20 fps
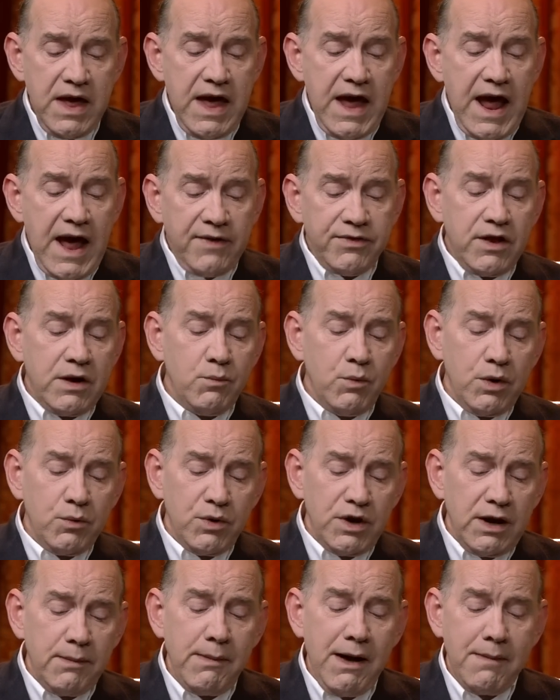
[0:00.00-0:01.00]
And then we
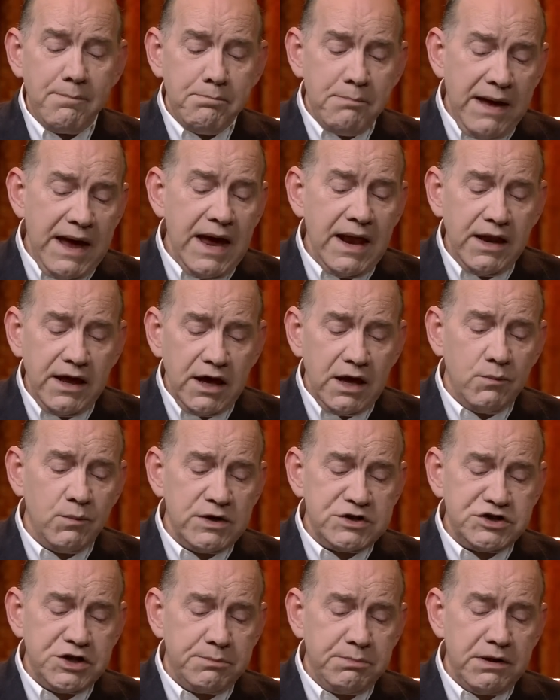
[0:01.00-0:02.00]
read about Manaen,
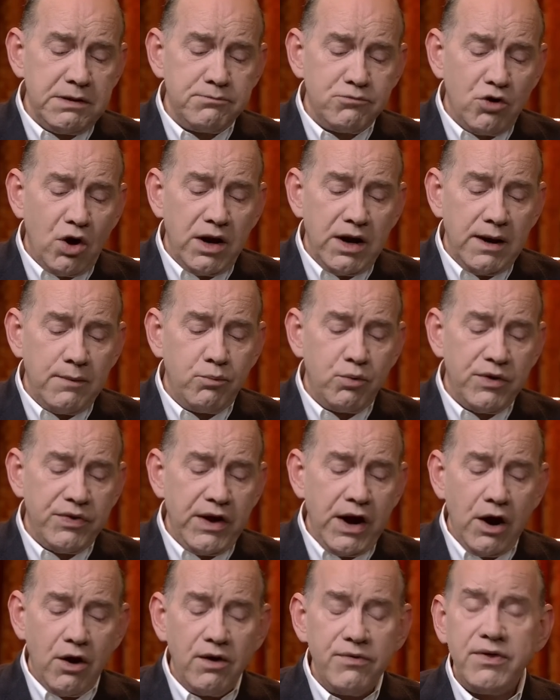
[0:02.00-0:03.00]
which had been brought up with
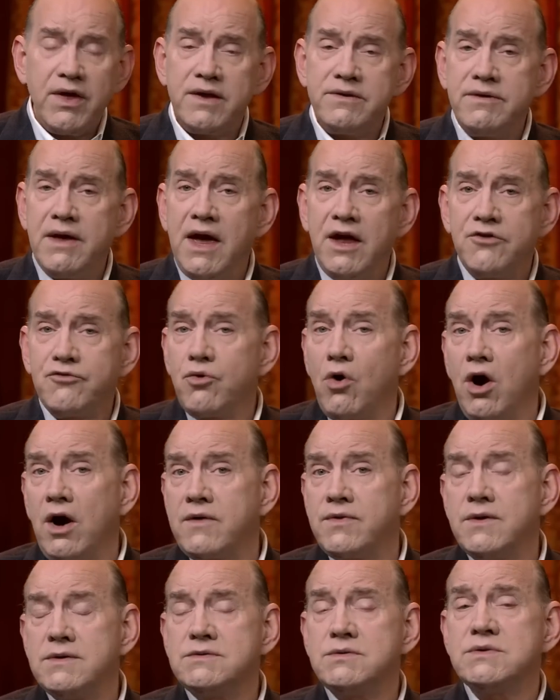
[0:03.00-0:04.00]
Herod the Tetrarch.
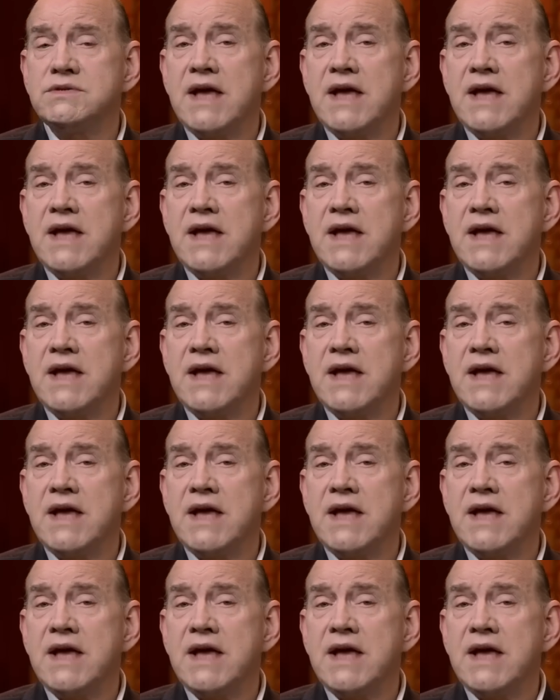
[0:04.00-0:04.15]
This was